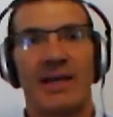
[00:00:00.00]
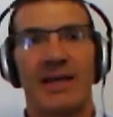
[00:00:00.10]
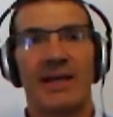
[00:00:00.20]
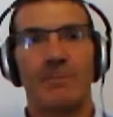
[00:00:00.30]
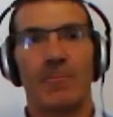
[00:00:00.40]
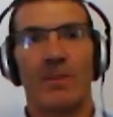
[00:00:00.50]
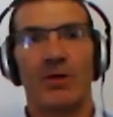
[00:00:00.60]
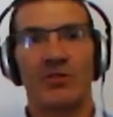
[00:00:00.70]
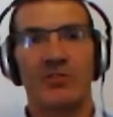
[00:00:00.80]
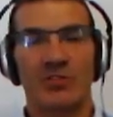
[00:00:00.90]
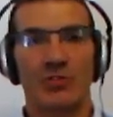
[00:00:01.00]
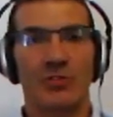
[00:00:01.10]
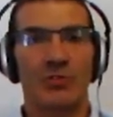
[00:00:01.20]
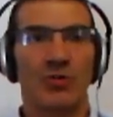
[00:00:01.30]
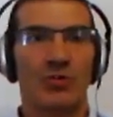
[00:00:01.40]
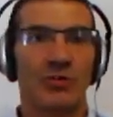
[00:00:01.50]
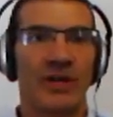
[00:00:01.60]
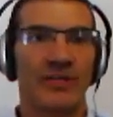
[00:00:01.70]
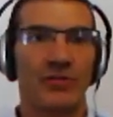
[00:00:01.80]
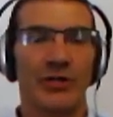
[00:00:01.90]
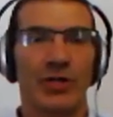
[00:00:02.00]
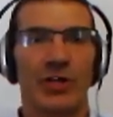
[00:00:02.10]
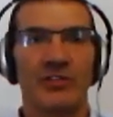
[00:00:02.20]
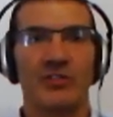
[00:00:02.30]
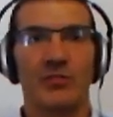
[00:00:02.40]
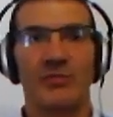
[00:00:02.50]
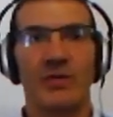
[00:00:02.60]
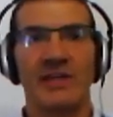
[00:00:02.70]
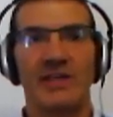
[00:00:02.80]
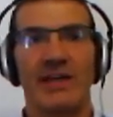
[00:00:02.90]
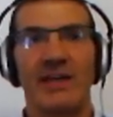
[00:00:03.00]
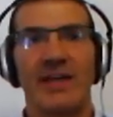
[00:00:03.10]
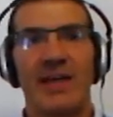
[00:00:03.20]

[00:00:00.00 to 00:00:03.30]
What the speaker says: on Zoom or other online sort of media,